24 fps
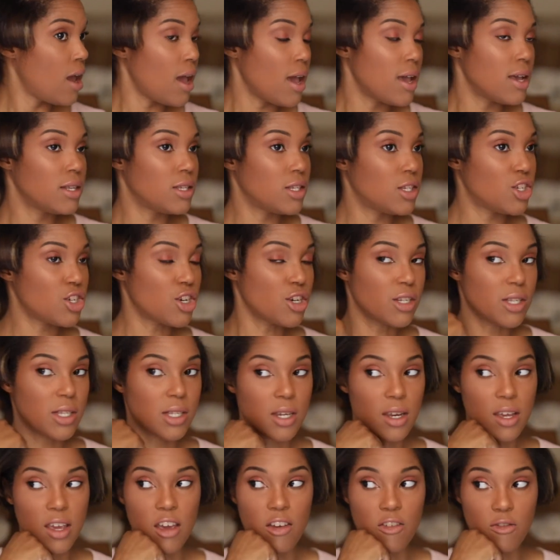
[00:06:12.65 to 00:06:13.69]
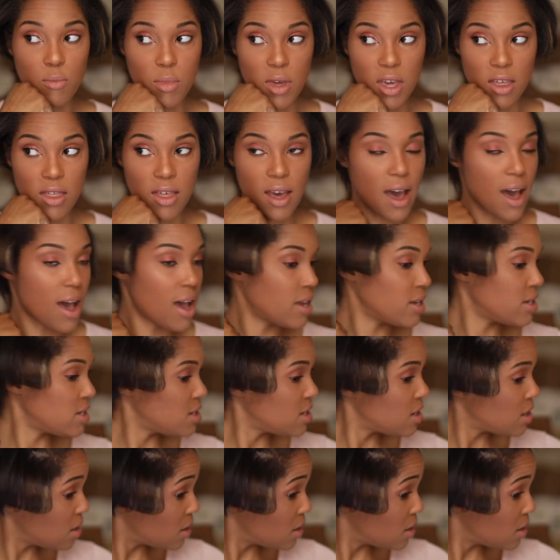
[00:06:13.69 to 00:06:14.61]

it starts to give me that